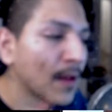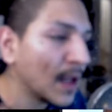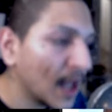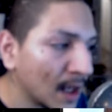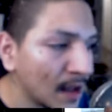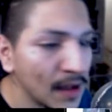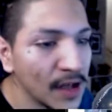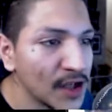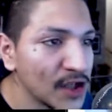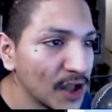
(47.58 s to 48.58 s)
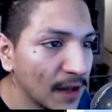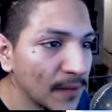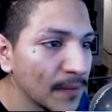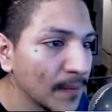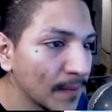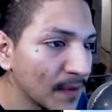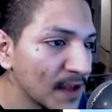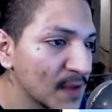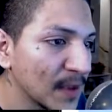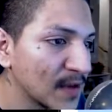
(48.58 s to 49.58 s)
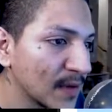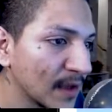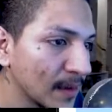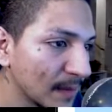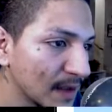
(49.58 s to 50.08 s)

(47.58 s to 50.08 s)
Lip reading: in a nutshell, this place right here,